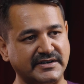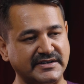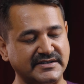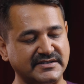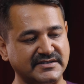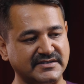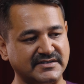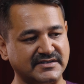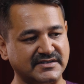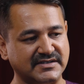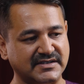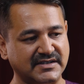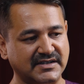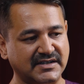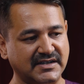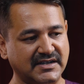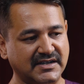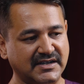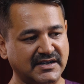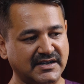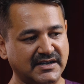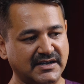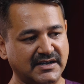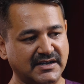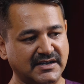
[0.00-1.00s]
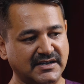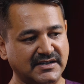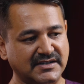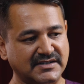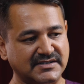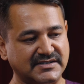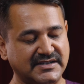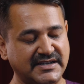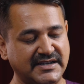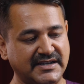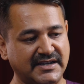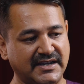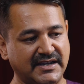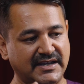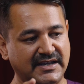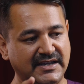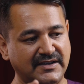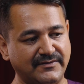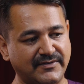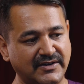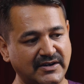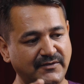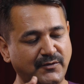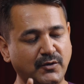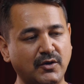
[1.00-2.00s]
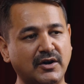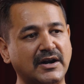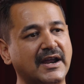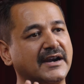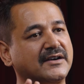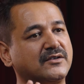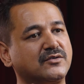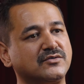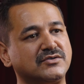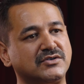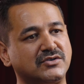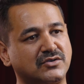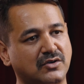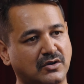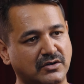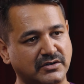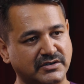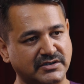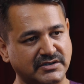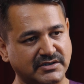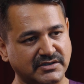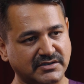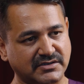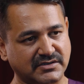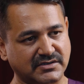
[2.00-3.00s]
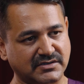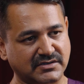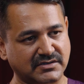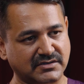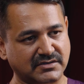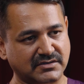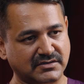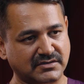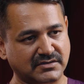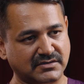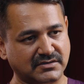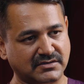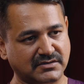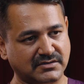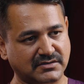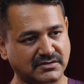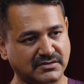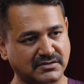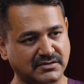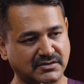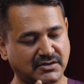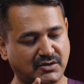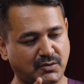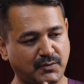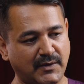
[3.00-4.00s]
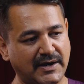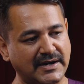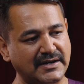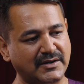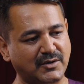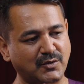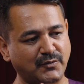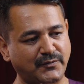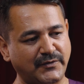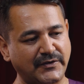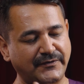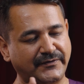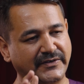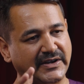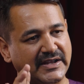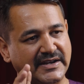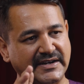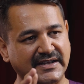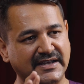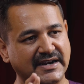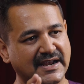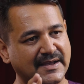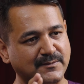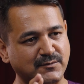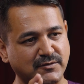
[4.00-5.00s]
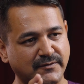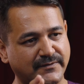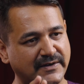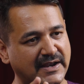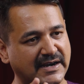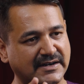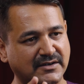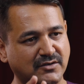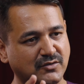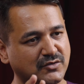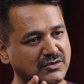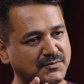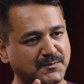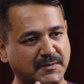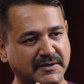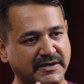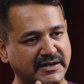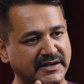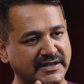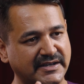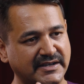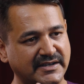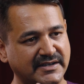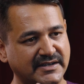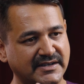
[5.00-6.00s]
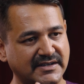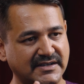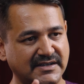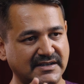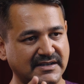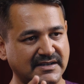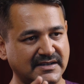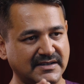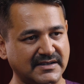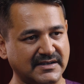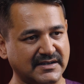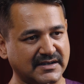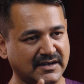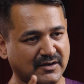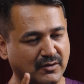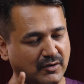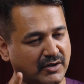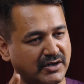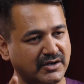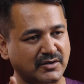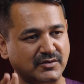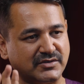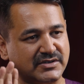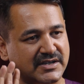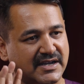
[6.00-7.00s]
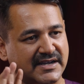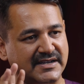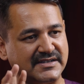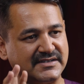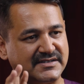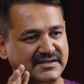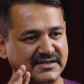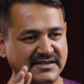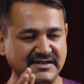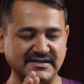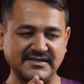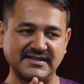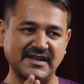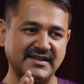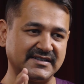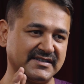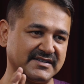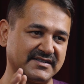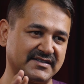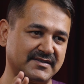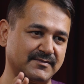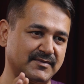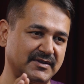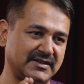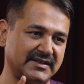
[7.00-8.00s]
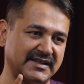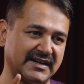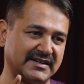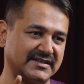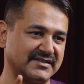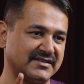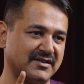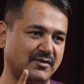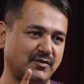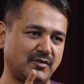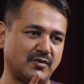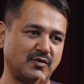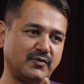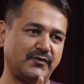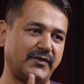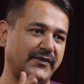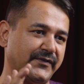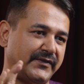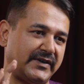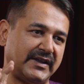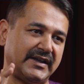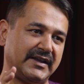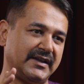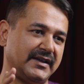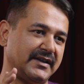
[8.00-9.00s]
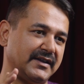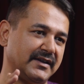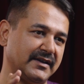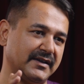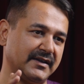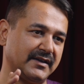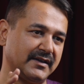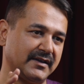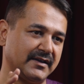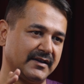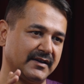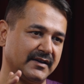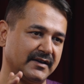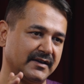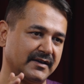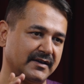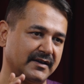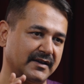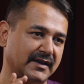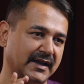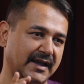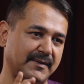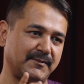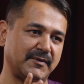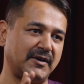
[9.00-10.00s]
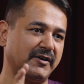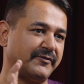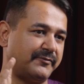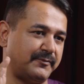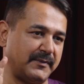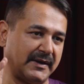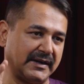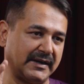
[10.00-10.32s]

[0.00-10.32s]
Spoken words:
reasons. See, even if you're lactose intolerant, 12 to 15 grams of lactose per day, according to science, is digestible. That is around 250 ml of